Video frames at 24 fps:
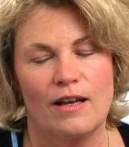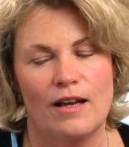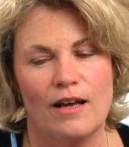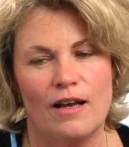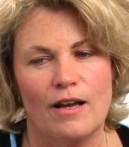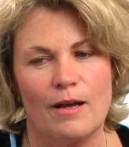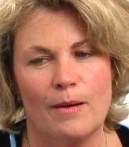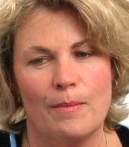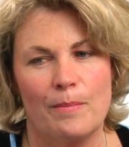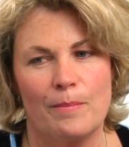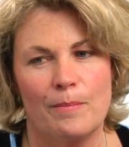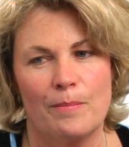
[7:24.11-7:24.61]

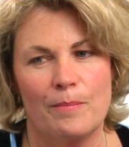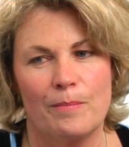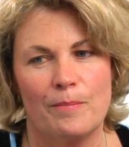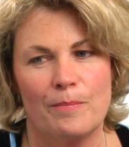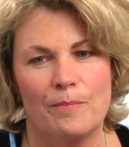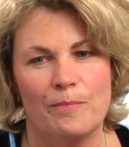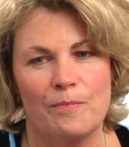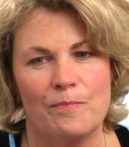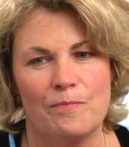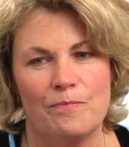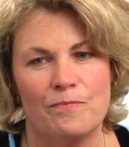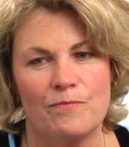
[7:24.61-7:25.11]

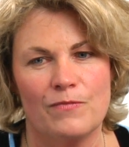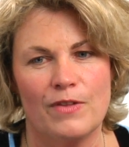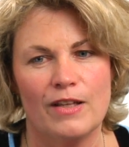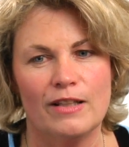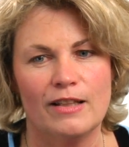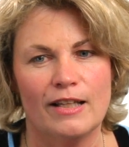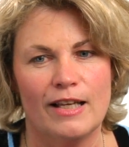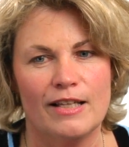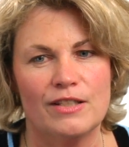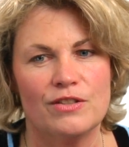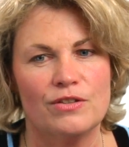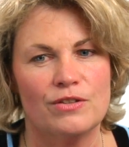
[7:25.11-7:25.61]
that
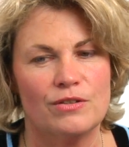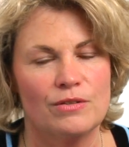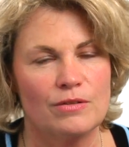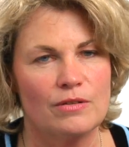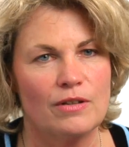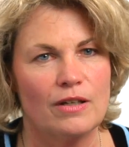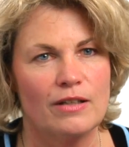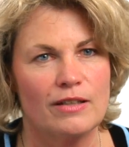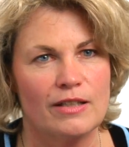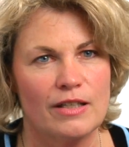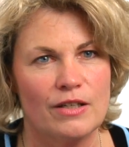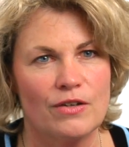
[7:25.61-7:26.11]
led to
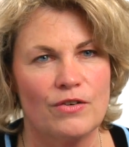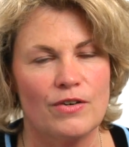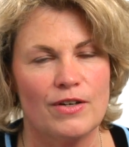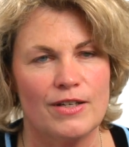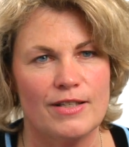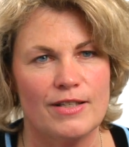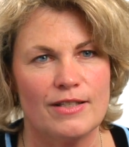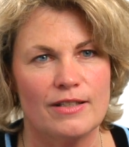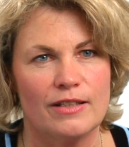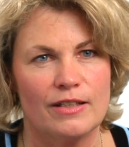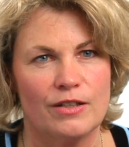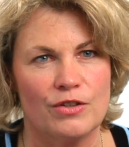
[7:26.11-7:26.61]
an
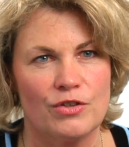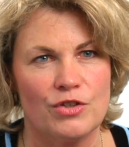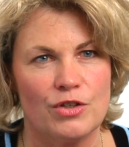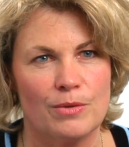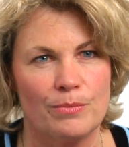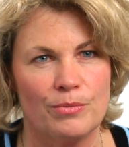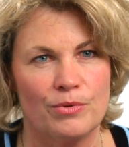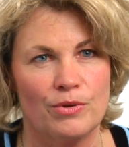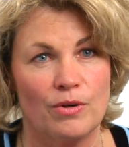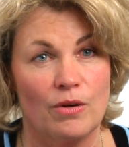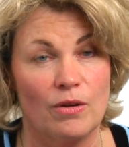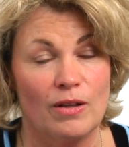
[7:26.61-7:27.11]
increased
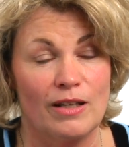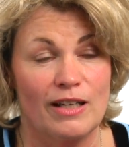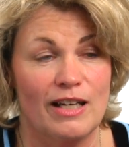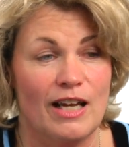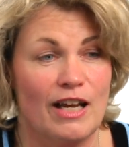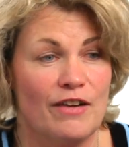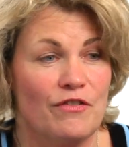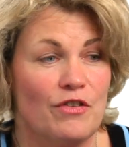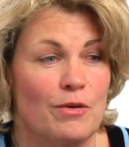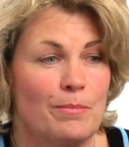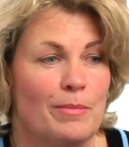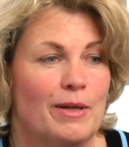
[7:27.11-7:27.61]
leadership role. And
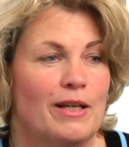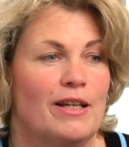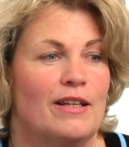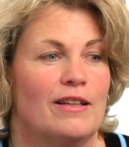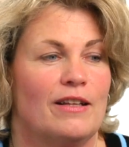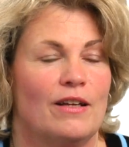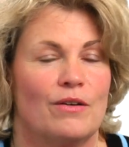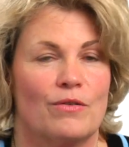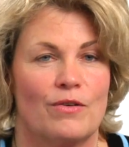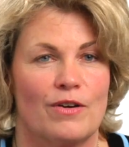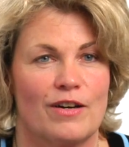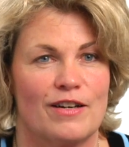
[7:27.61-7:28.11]
everybody in
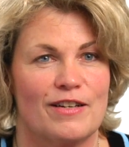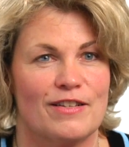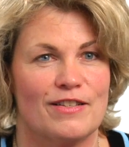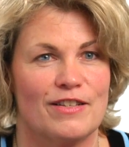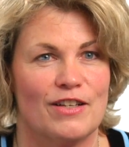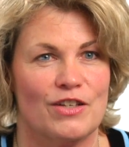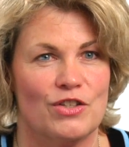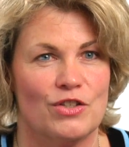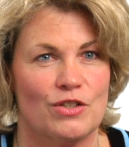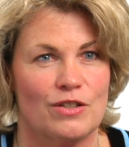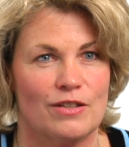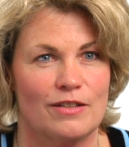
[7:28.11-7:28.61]
that
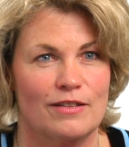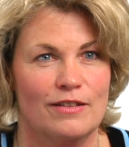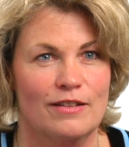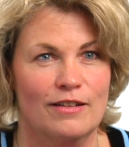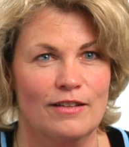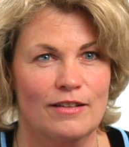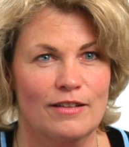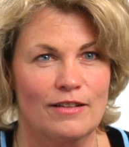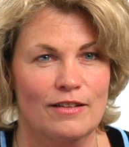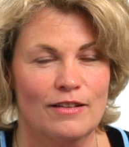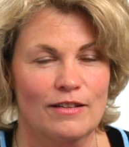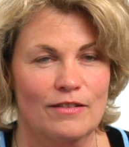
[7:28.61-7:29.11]
organization,
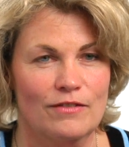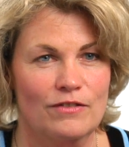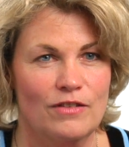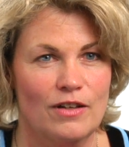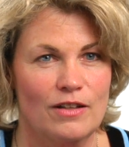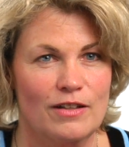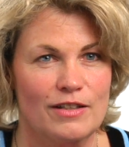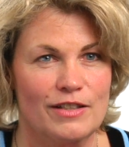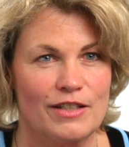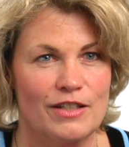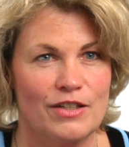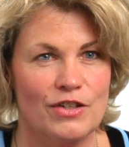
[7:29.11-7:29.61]

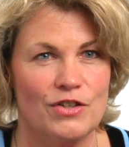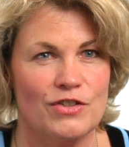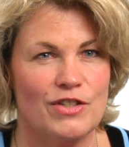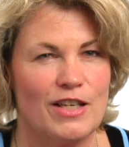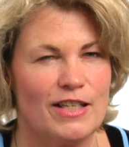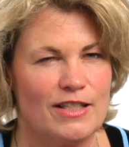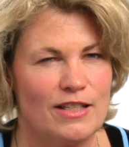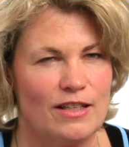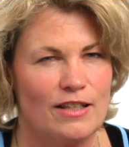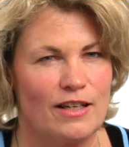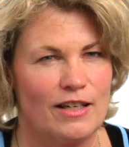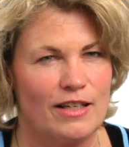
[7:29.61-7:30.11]
volunteers,
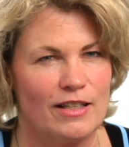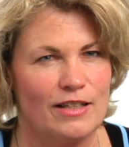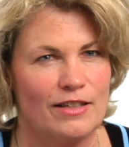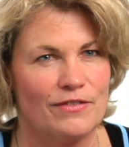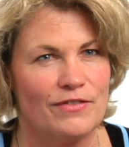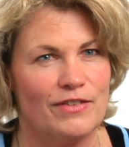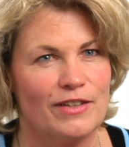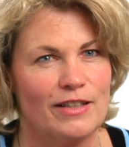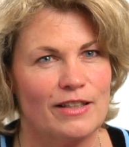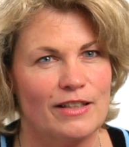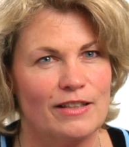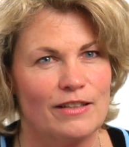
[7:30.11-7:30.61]
has a lot of
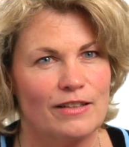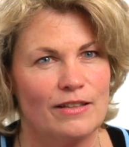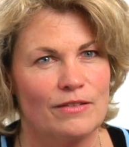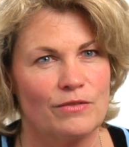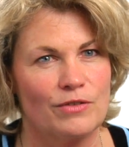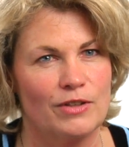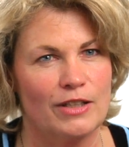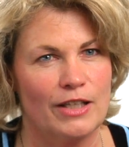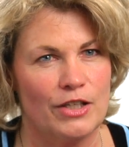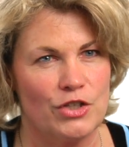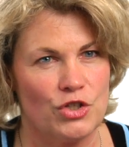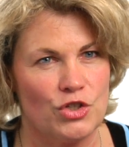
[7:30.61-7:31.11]
different
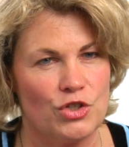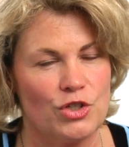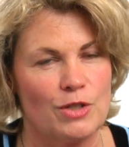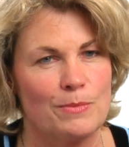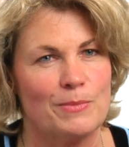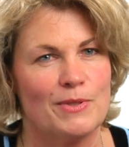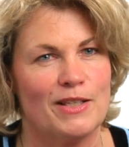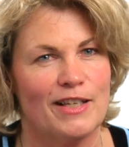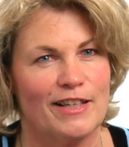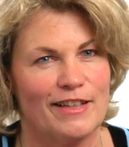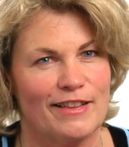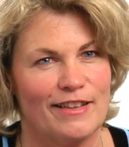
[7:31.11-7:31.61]

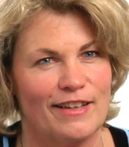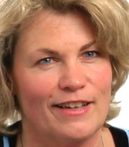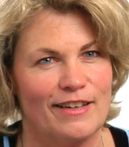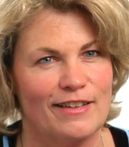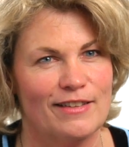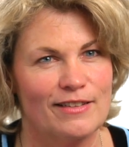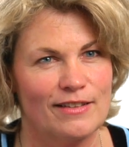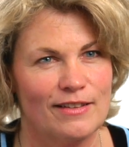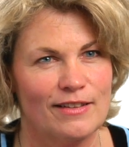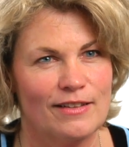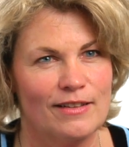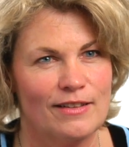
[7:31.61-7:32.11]
relationships like
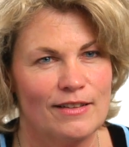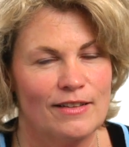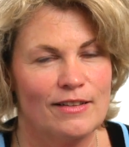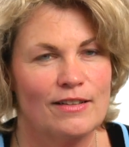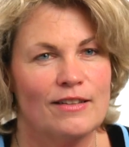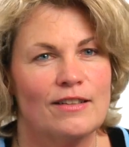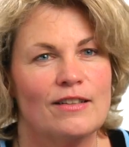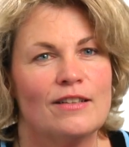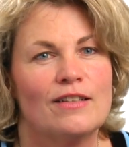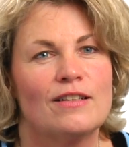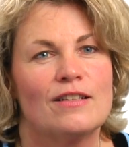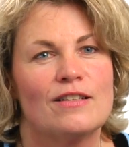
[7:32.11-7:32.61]
that.
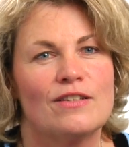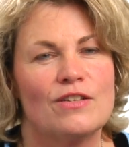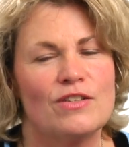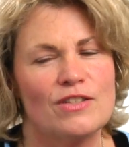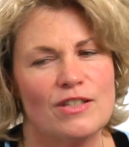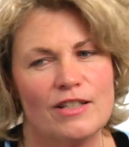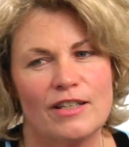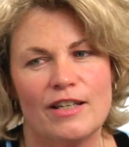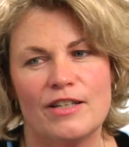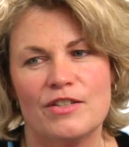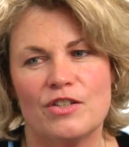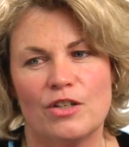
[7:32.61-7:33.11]
So it's
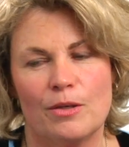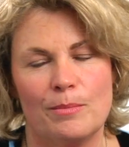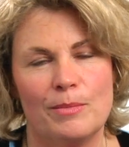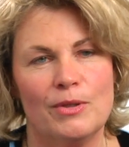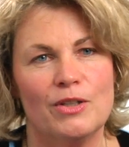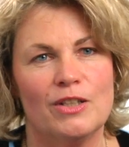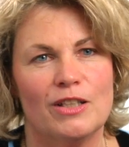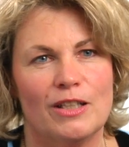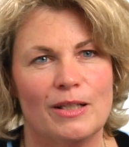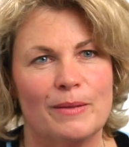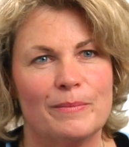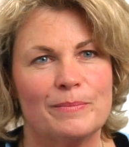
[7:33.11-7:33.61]
a nice
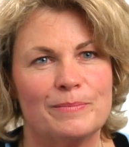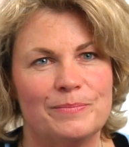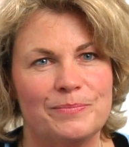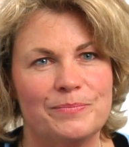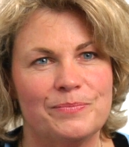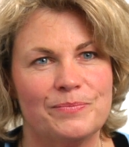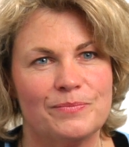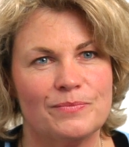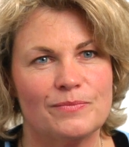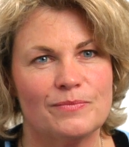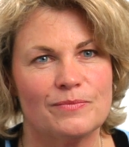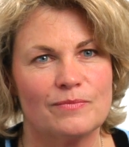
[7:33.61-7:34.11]
community.
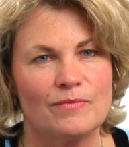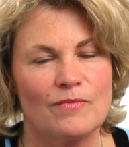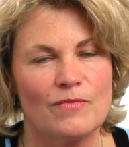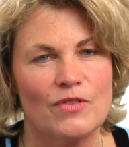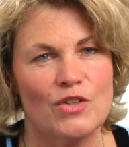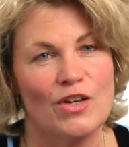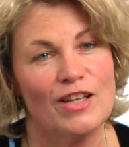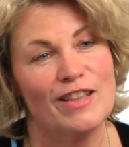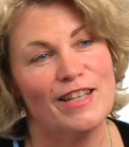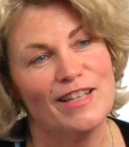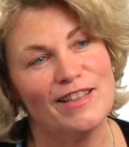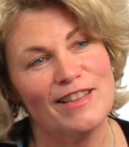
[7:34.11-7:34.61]

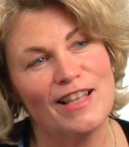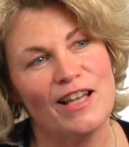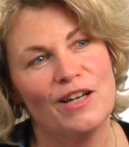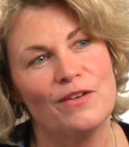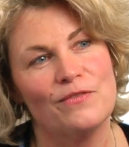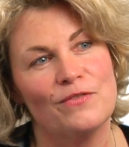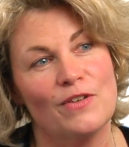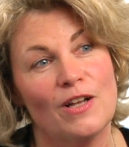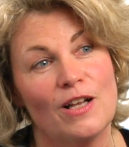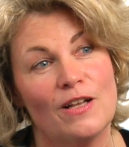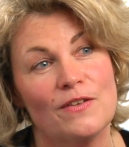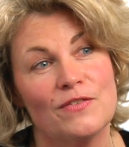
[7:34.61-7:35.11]
So I think that
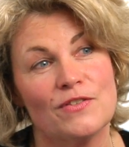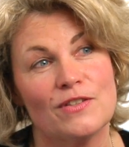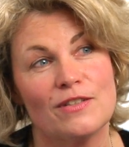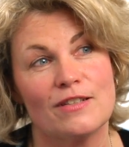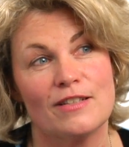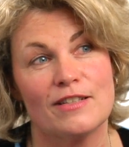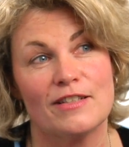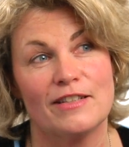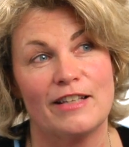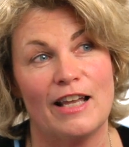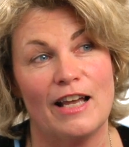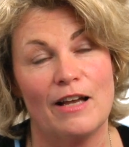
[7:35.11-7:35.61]
involves the
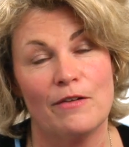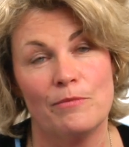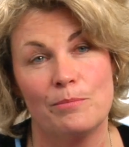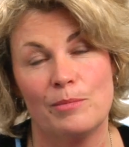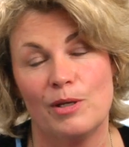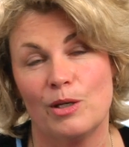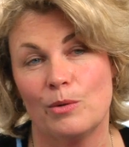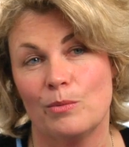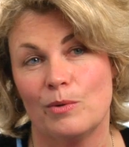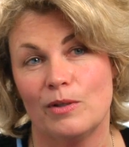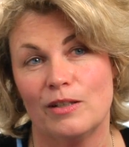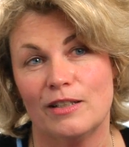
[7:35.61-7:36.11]
staff
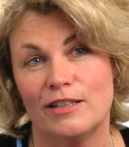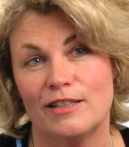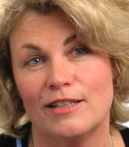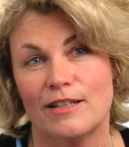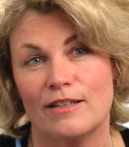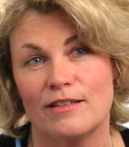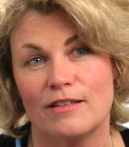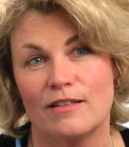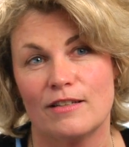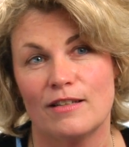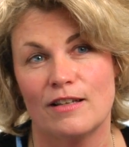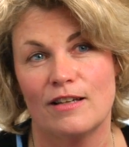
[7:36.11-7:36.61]
being willing to,